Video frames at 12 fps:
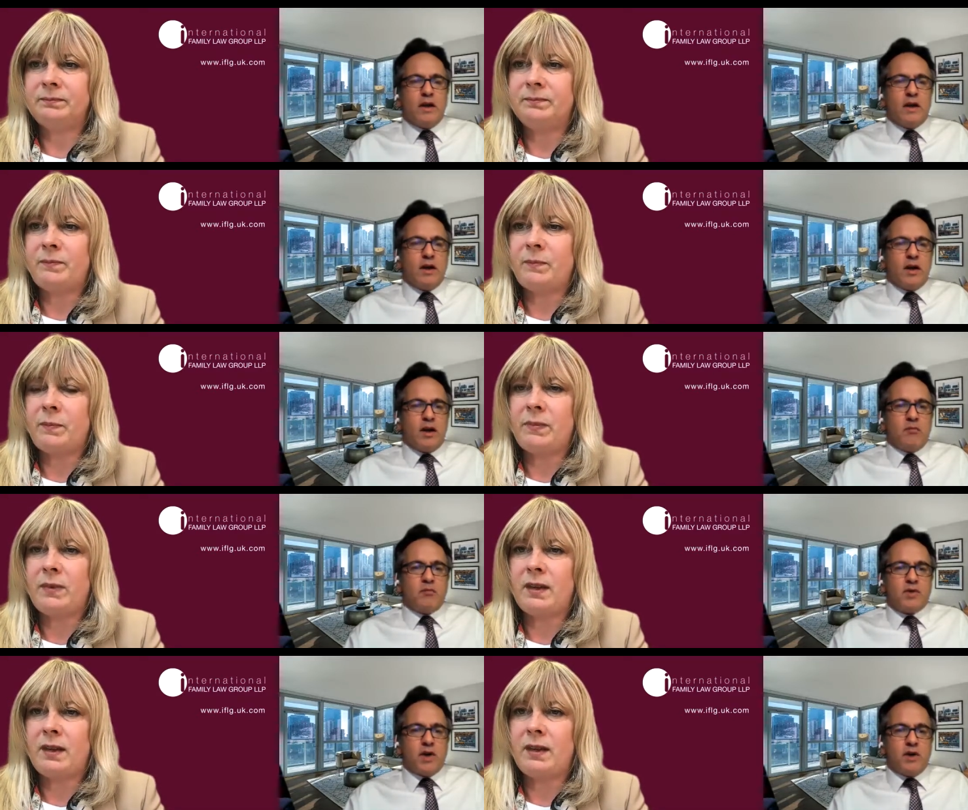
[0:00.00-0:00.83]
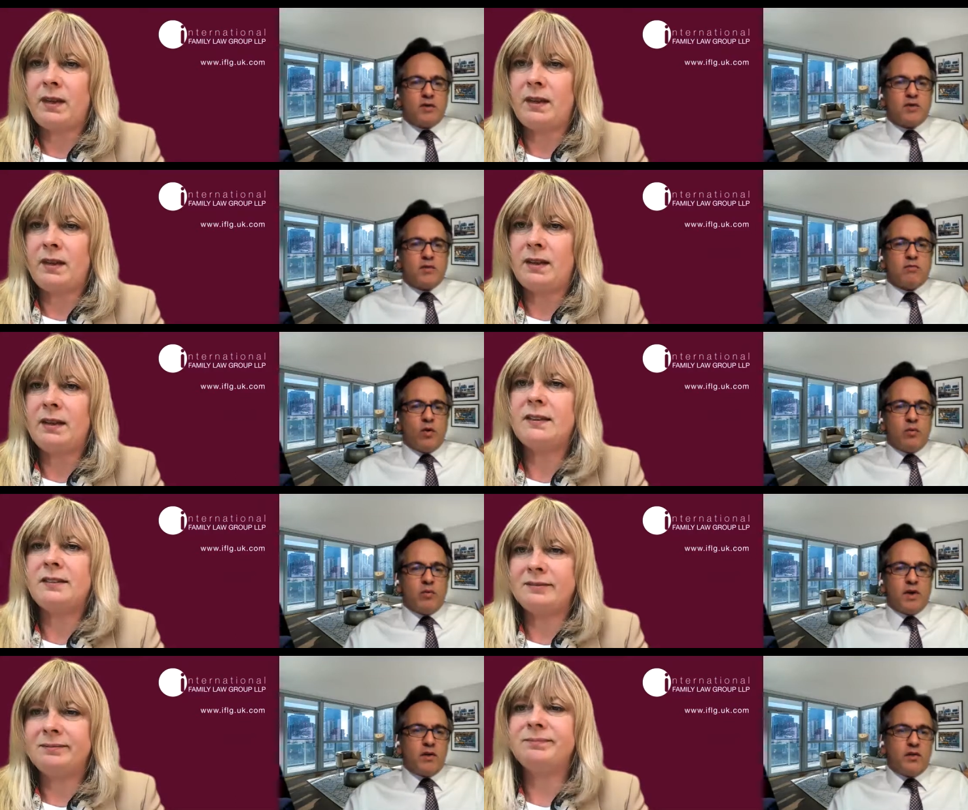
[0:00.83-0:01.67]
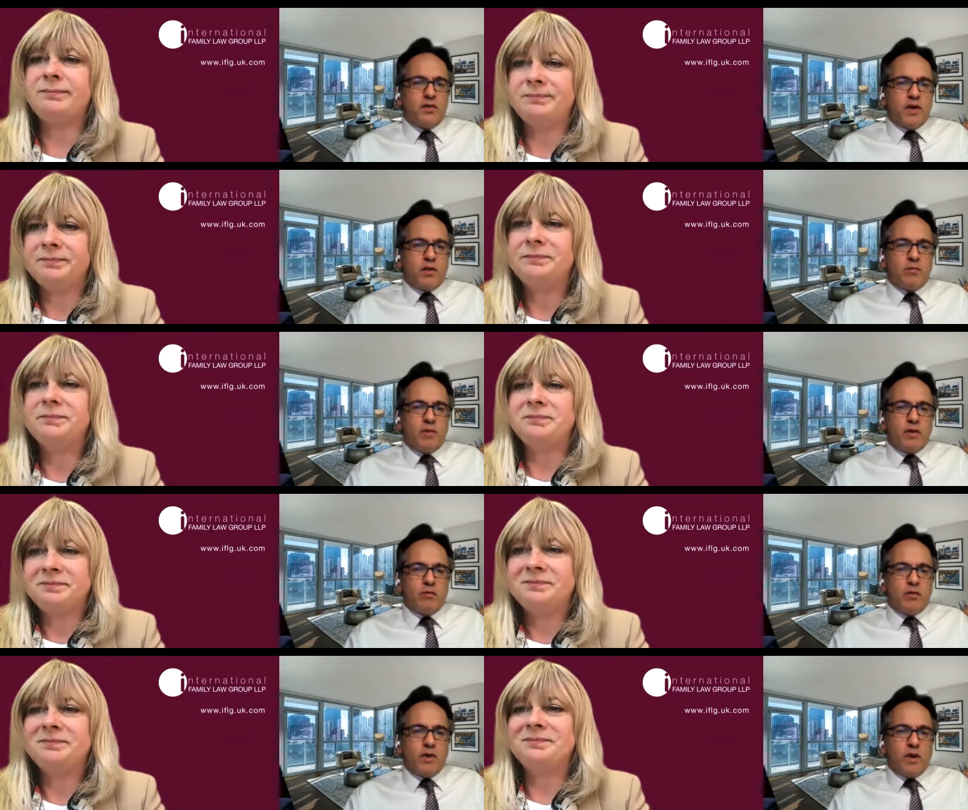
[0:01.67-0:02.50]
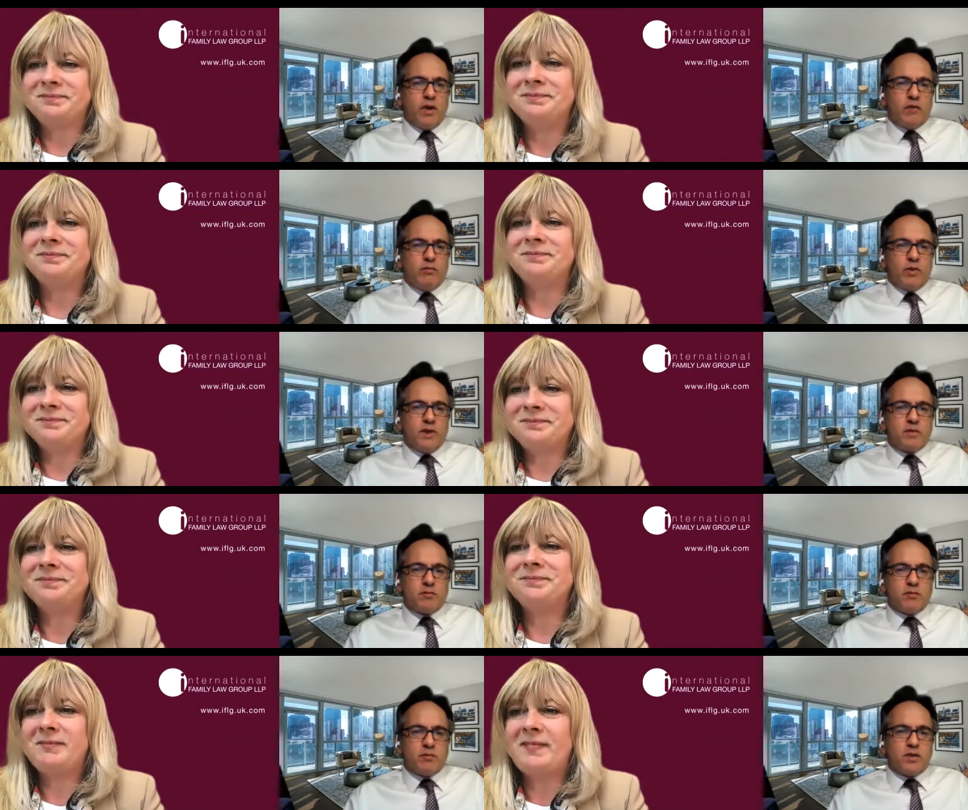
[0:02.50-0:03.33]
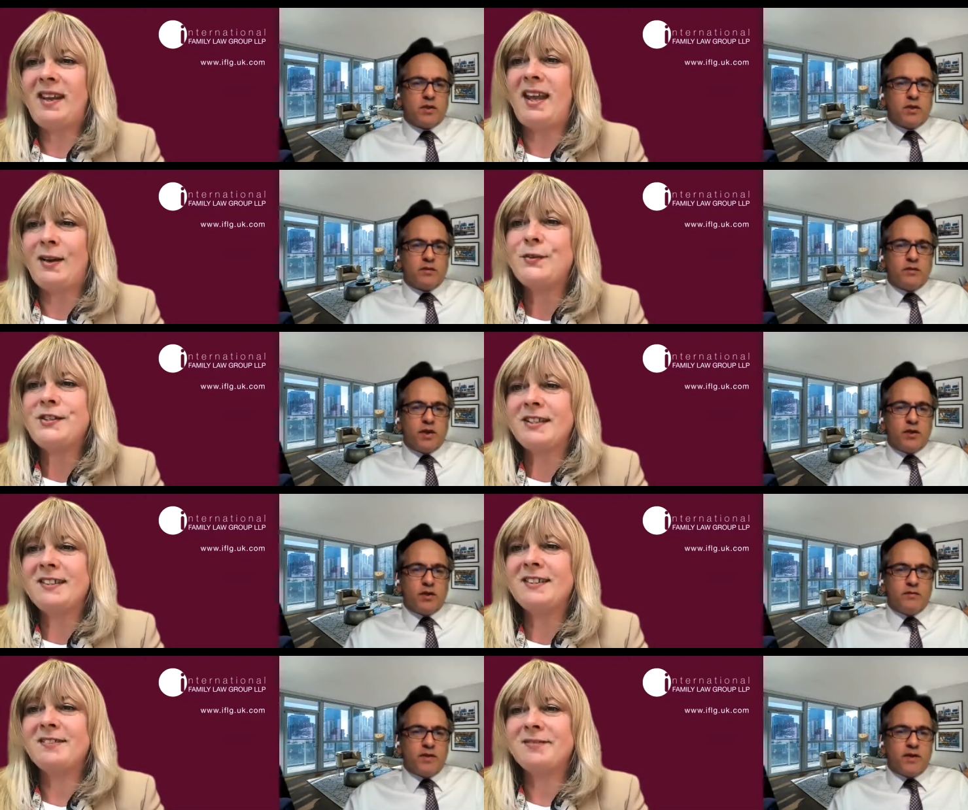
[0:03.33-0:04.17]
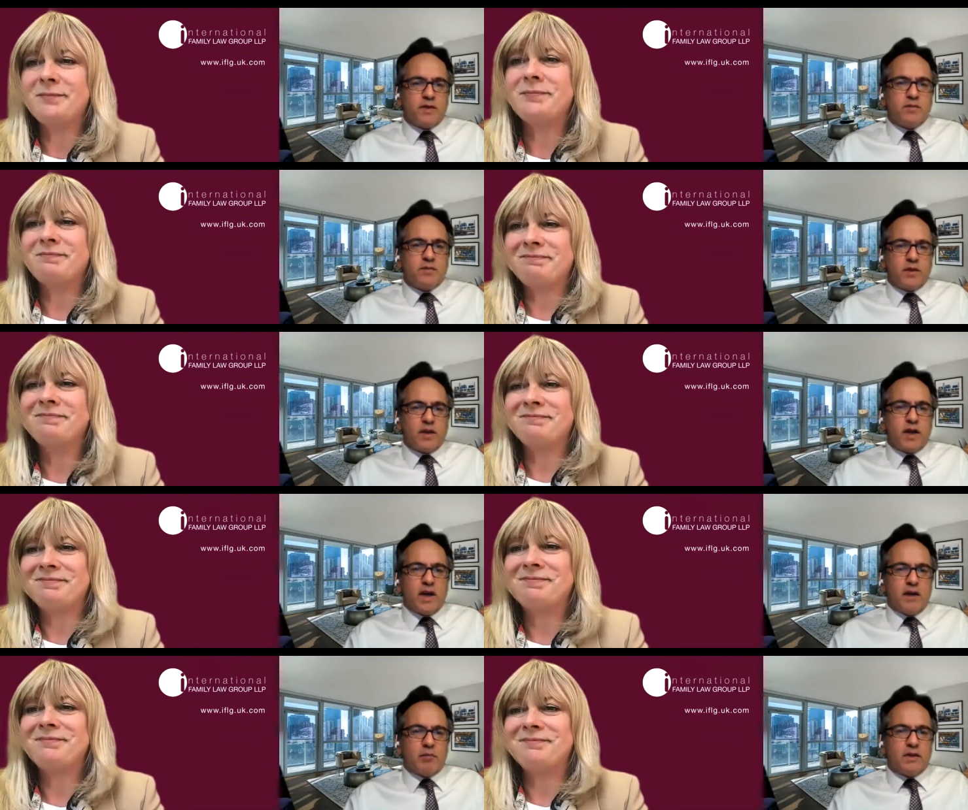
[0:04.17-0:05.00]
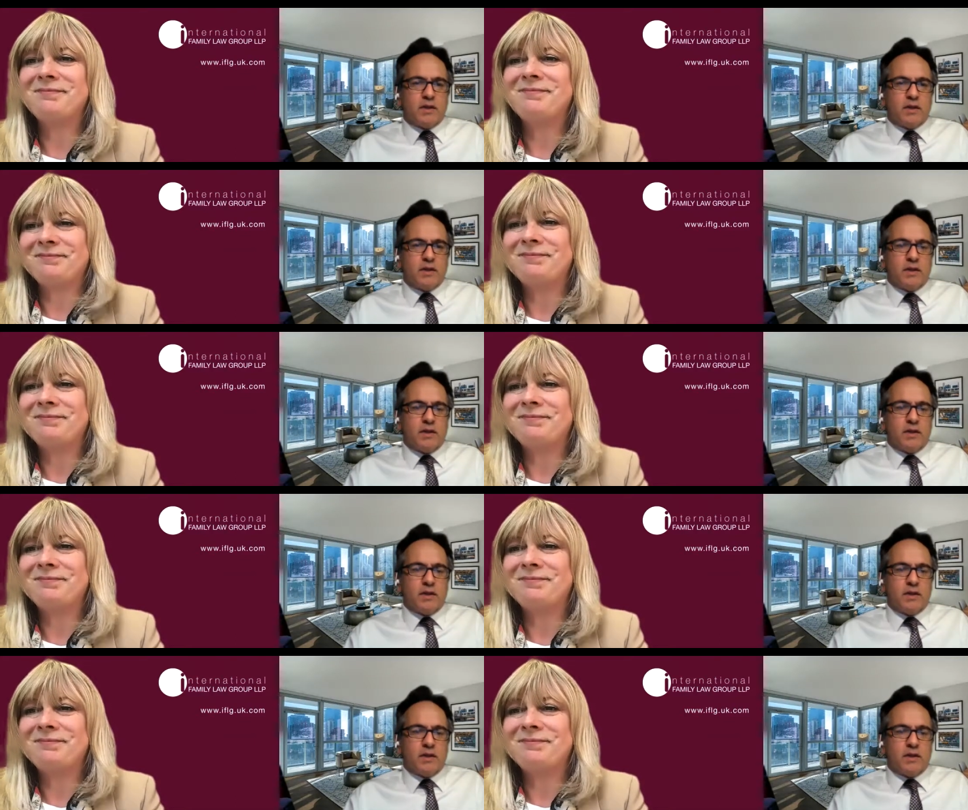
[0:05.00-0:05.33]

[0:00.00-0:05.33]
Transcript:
Speaker 1: um, child support because there would be a, a reasonable return on investment on capital.